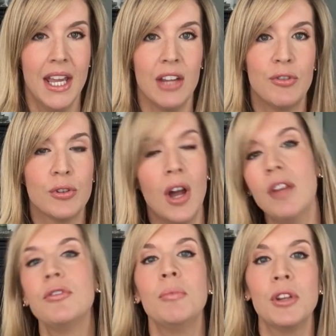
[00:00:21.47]
If you're
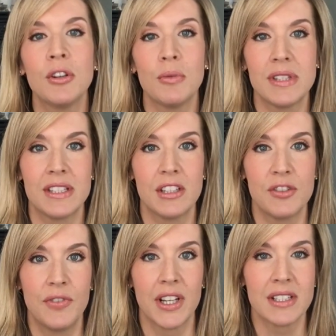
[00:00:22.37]
not familiar with
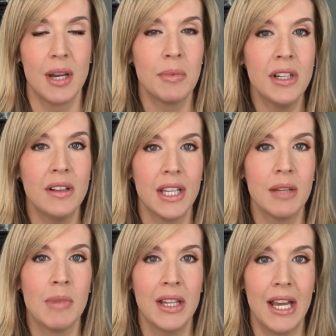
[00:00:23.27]
Stitch Fix, I'm gonna
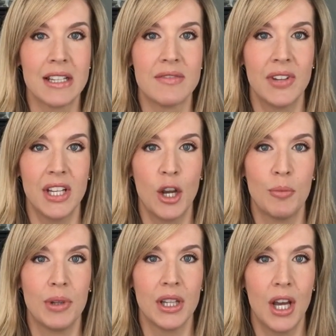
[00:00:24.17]
link my last video
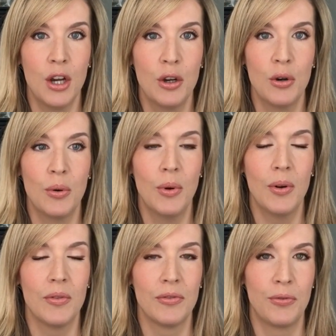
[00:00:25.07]
below
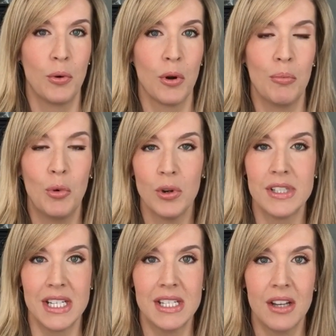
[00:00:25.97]
for more
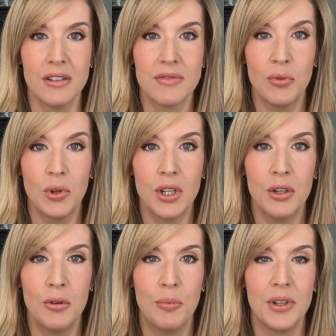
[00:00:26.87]
details for
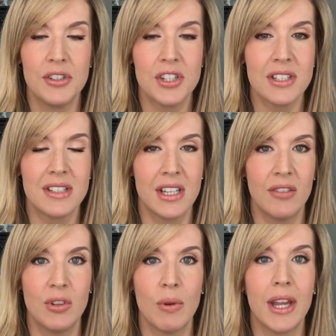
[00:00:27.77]
you, but just to
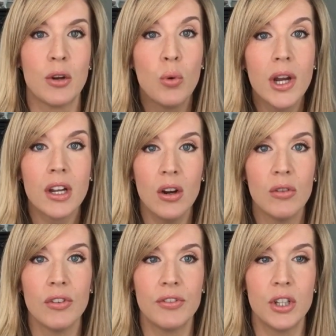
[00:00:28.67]
give you a quick
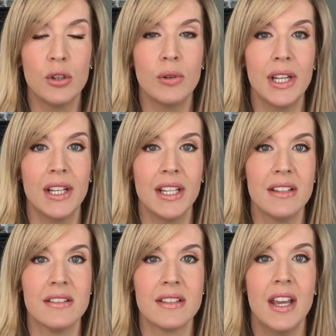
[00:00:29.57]
overview, it
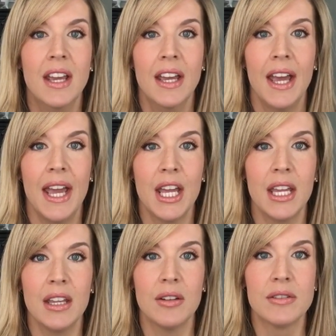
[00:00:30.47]
is
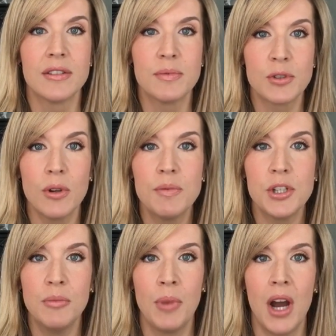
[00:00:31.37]
a
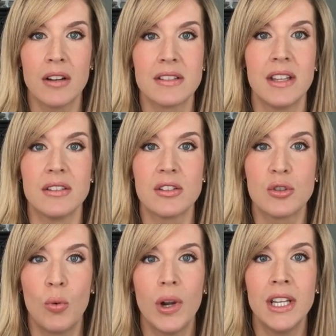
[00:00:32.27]
subscription box that's
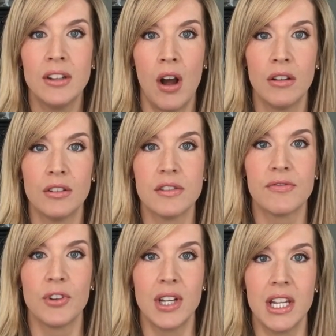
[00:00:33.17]
twenty dollars
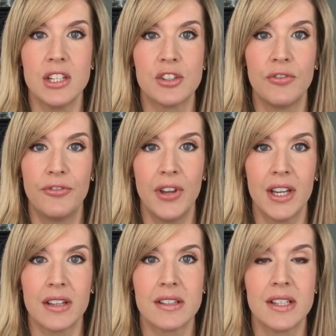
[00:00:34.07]
for each
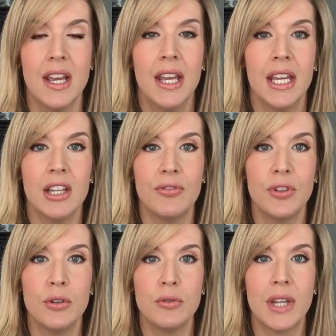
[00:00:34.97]
fix. If
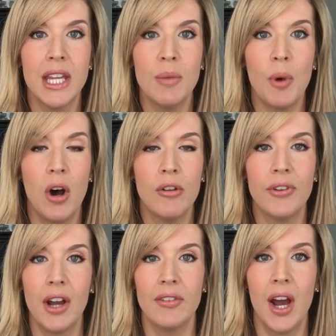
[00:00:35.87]
you keep all
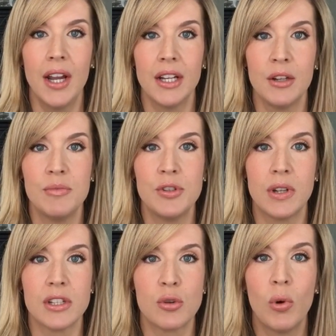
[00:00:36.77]
five items, you
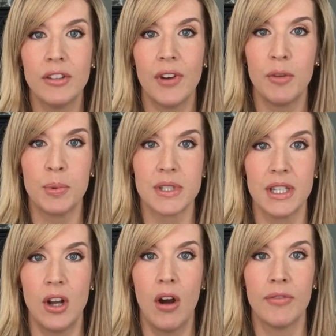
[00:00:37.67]
get twenty-five
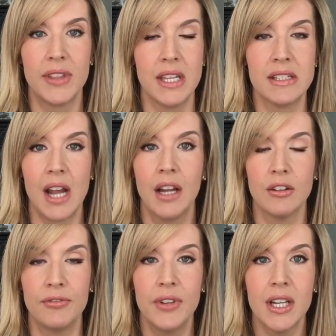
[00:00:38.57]
percent off the
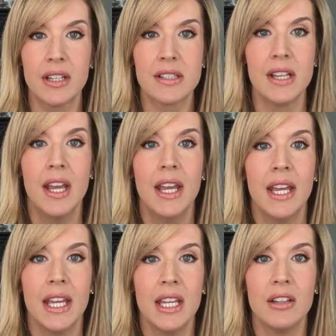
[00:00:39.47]
entire fix.
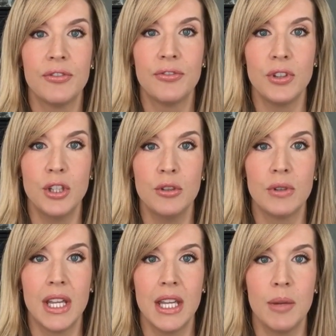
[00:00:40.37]
If you
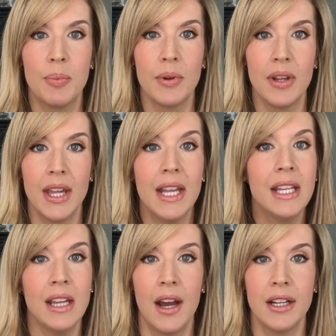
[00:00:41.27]
keep
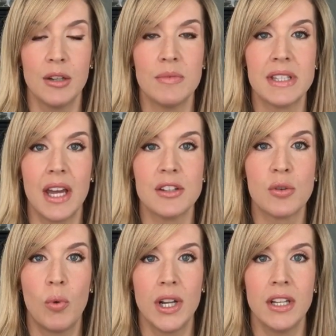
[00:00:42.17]
any items, that
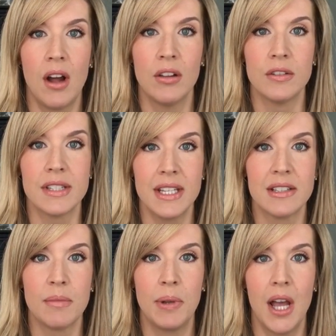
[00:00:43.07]
twenty dollars
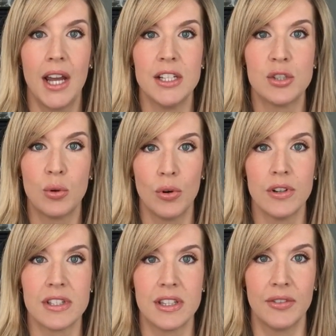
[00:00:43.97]
is applied
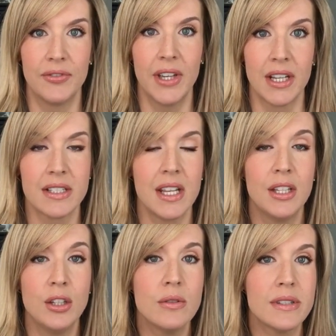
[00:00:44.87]
towards the fix,
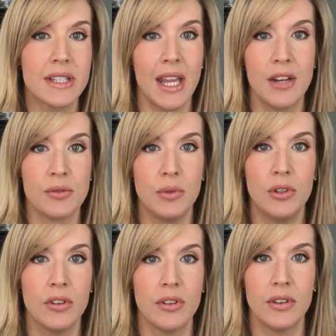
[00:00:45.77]
and you
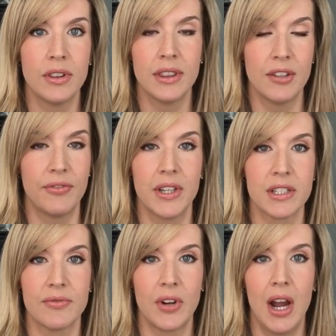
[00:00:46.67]
schedule the
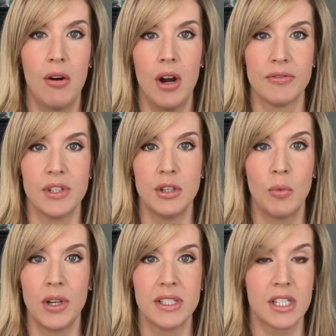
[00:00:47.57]
fix for how often you
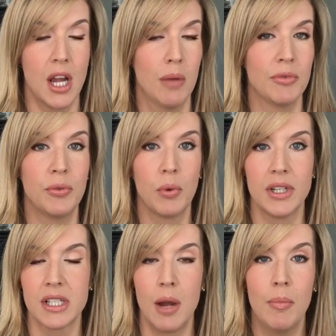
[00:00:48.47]
want it to come. If you
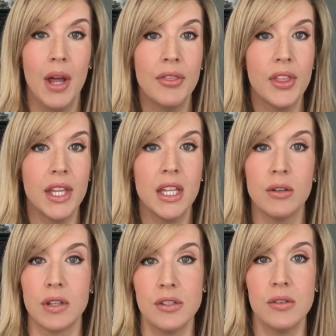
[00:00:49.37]
want it to come monthly,
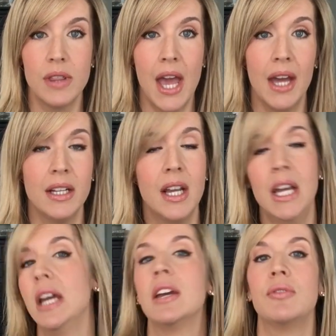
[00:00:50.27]
you can do that.
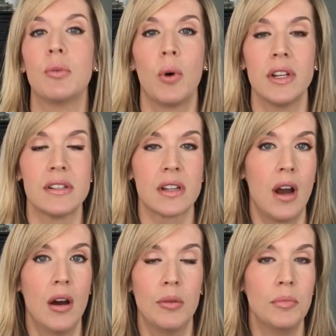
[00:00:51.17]
If you want it to
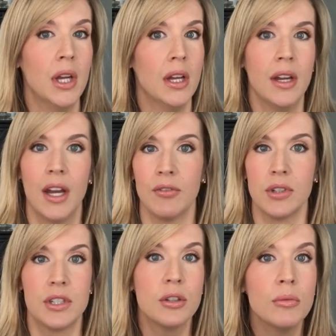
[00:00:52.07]
come
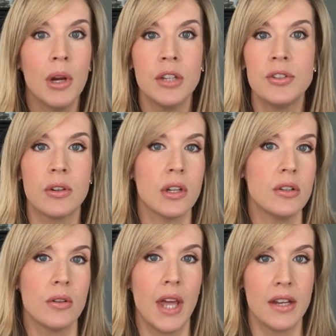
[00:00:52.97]
every two months, you can
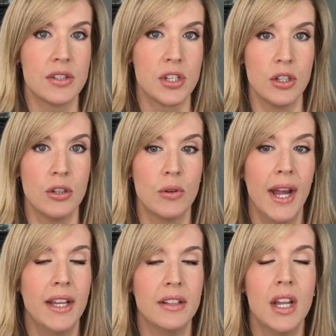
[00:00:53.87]
do that too.
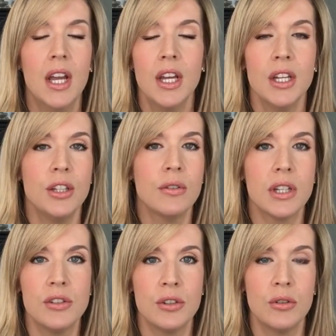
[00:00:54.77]
And you
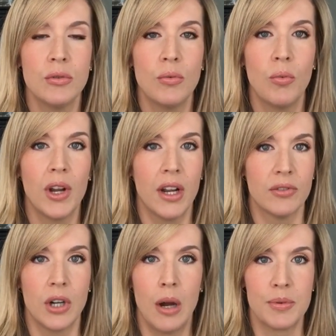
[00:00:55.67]
can do
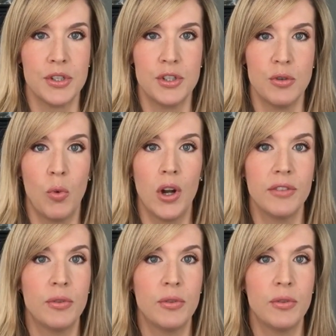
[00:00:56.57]
whatever options you want.